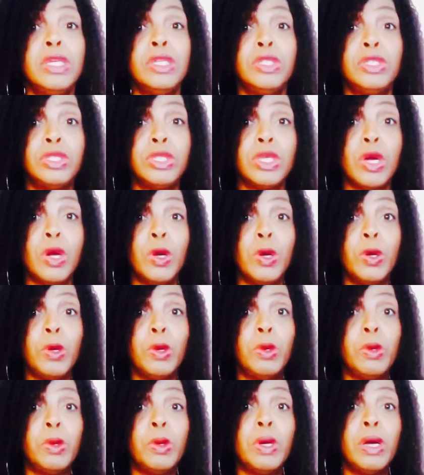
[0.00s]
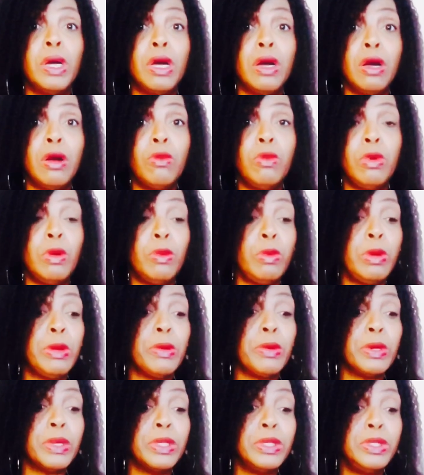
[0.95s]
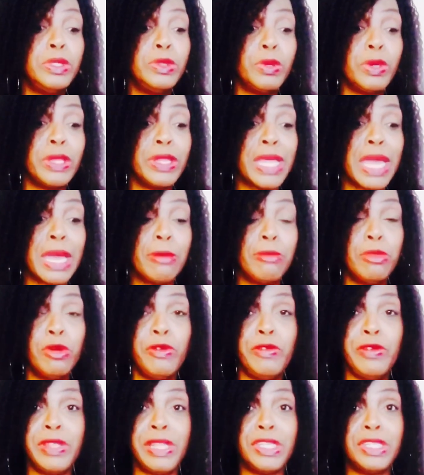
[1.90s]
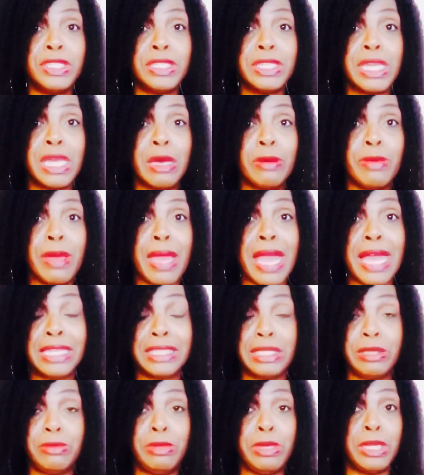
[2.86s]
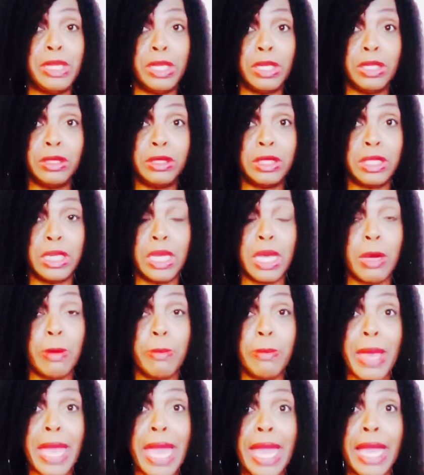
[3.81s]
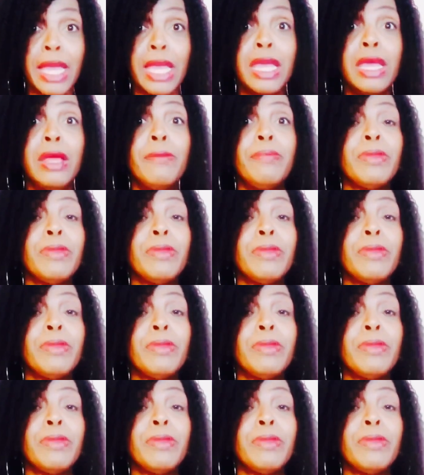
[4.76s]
So when we were doing that movie, they just kept asking me to come back.